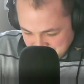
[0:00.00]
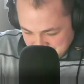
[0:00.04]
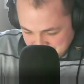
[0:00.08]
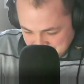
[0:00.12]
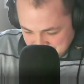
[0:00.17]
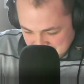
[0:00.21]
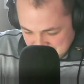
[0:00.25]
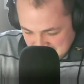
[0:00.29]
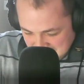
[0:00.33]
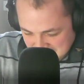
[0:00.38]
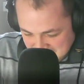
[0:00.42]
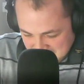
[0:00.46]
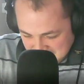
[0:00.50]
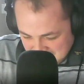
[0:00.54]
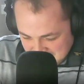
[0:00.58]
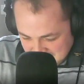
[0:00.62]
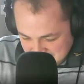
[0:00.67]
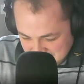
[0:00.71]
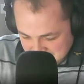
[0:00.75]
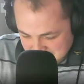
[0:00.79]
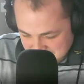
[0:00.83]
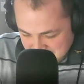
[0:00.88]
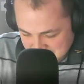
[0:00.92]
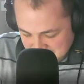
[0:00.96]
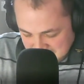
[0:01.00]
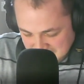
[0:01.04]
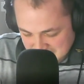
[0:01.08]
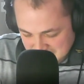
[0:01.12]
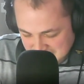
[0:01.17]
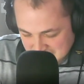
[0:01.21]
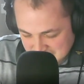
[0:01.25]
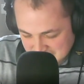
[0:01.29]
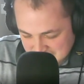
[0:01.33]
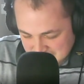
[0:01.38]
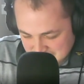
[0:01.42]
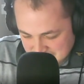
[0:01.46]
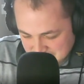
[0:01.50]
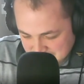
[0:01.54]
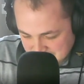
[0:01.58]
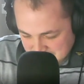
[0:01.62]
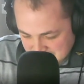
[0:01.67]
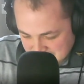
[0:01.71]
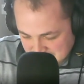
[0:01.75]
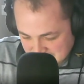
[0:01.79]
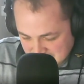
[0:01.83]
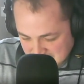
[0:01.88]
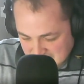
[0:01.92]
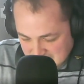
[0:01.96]
Anything else on those
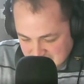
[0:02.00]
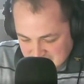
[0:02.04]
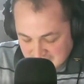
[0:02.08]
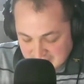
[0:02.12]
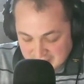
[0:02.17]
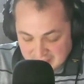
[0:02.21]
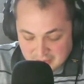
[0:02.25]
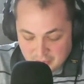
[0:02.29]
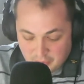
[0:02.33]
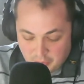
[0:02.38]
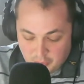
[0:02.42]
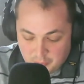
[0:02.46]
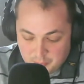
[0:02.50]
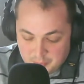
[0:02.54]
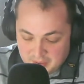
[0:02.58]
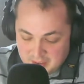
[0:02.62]
other guys? I like home.